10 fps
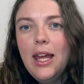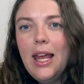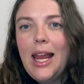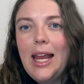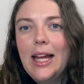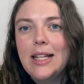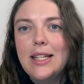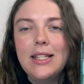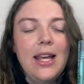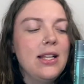
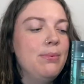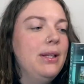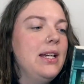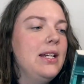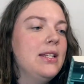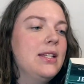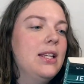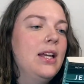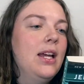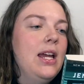and it takes
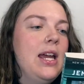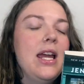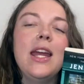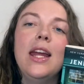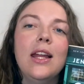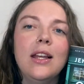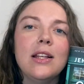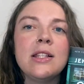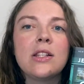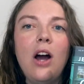place in
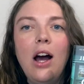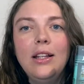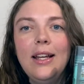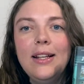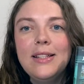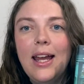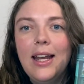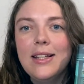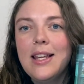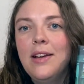Scotland,
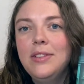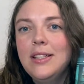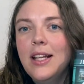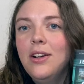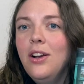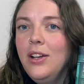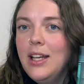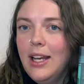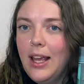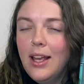and it's heavily centered on
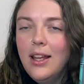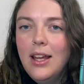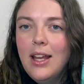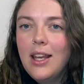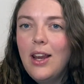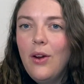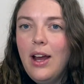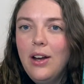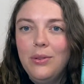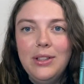knitting. Now,
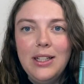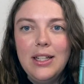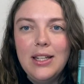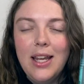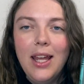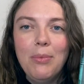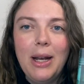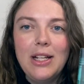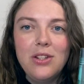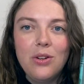I don't really knit, but
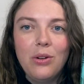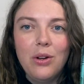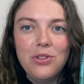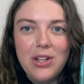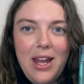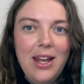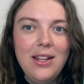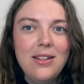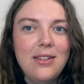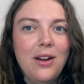I do
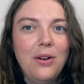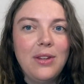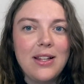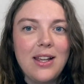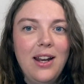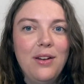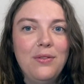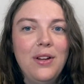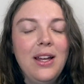crochet, so that's kind of